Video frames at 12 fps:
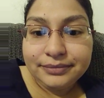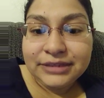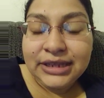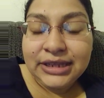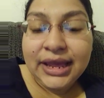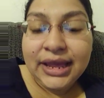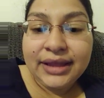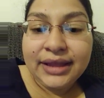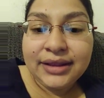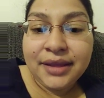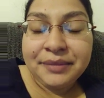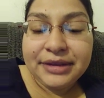Yeah,
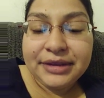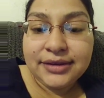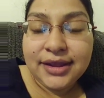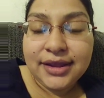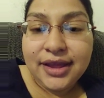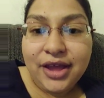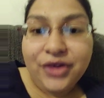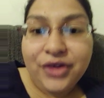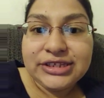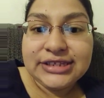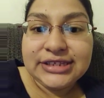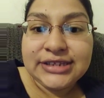I mean, of
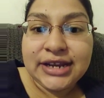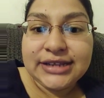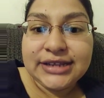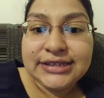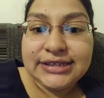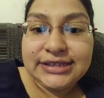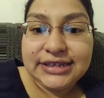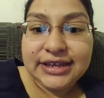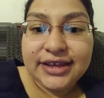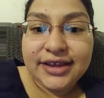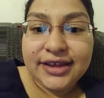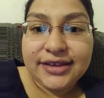course, it's not as easy to
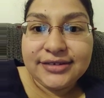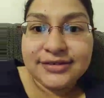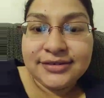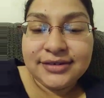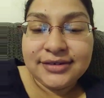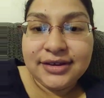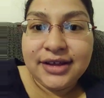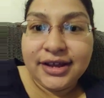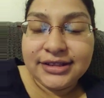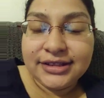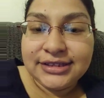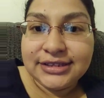get
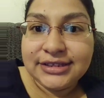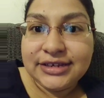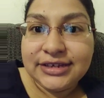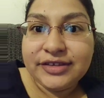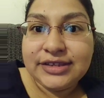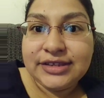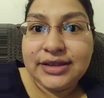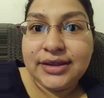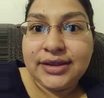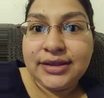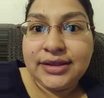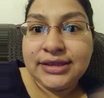guns and stuff as it
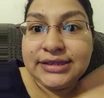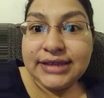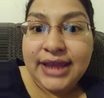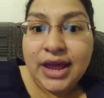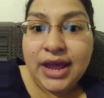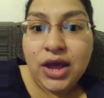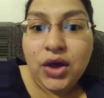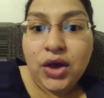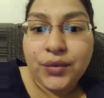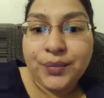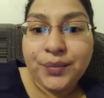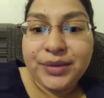is
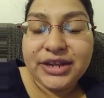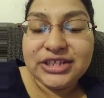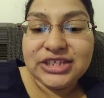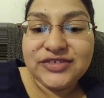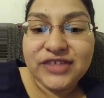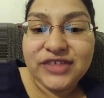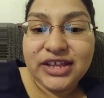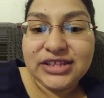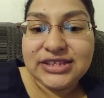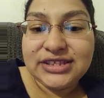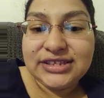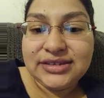now, but I just feel like
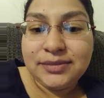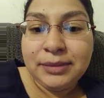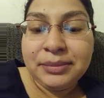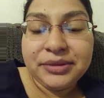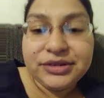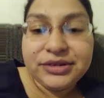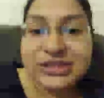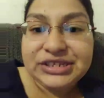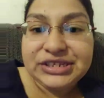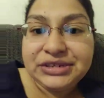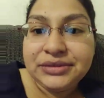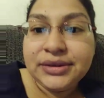it's people are
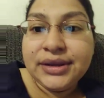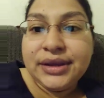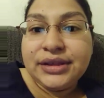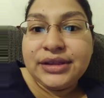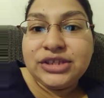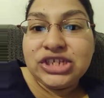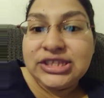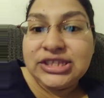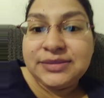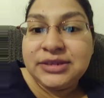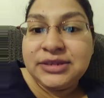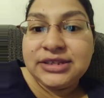just as
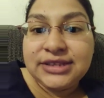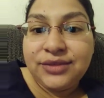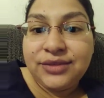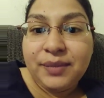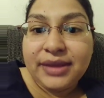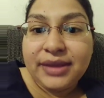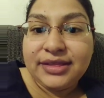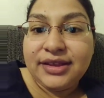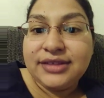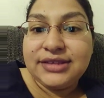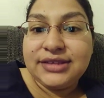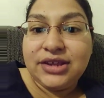mean as they were back then
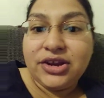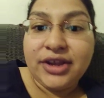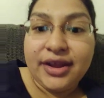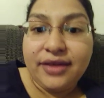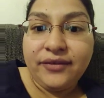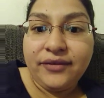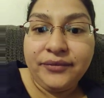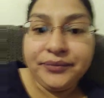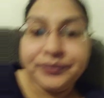as they are now.